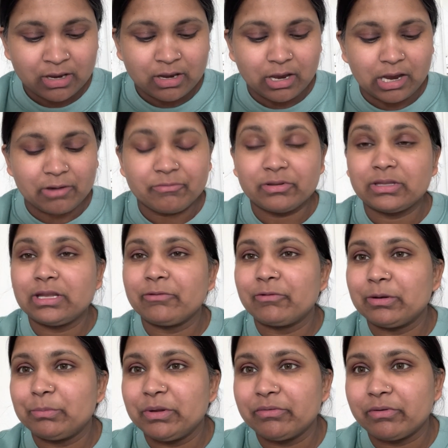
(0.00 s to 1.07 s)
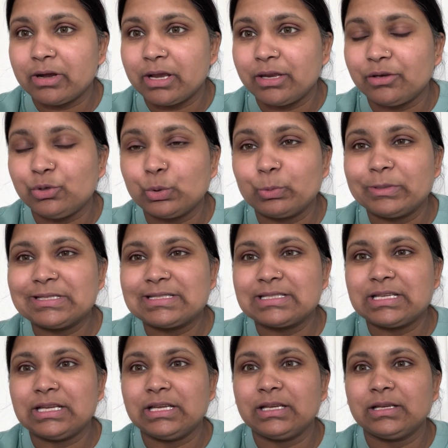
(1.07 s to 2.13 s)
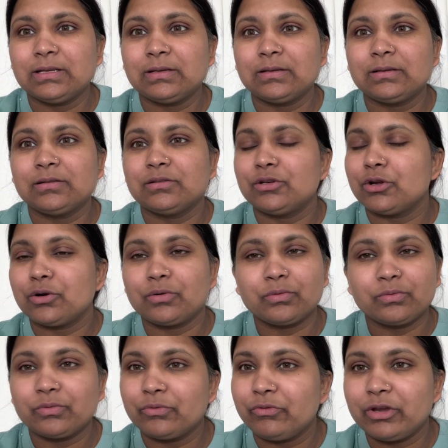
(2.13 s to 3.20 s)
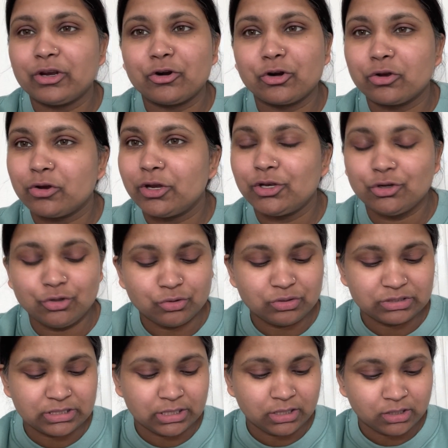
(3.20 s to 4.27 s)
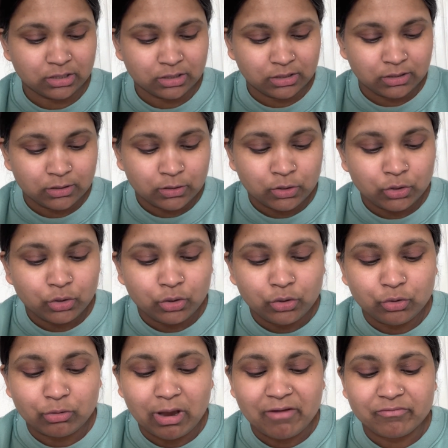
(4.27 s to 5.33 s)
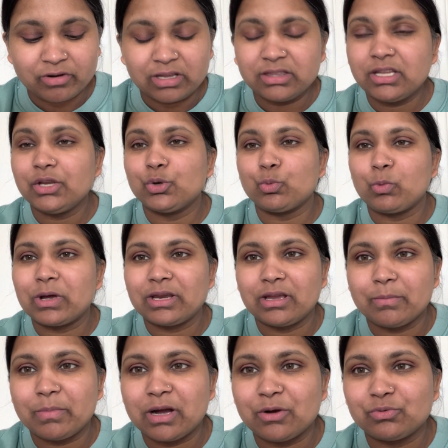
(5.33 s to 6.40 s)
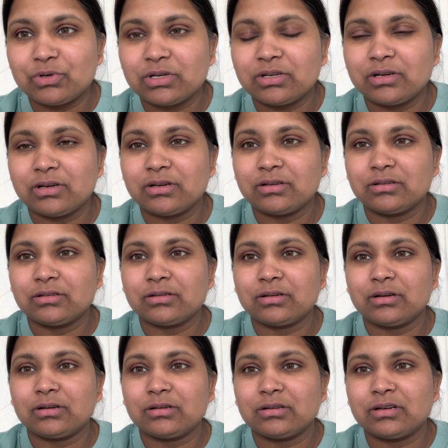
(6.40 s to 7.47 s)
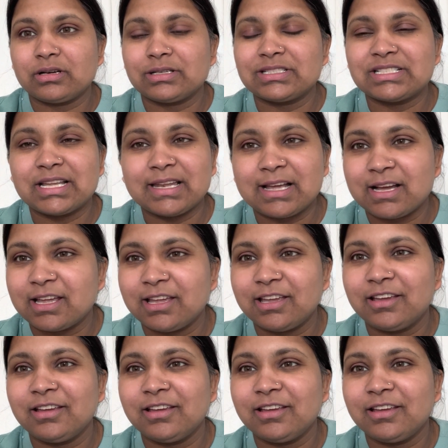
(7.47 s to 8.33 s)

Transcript: Everything will be fine. You will see. No, we are not going to use it. You have nothing to worry about. It's a lie.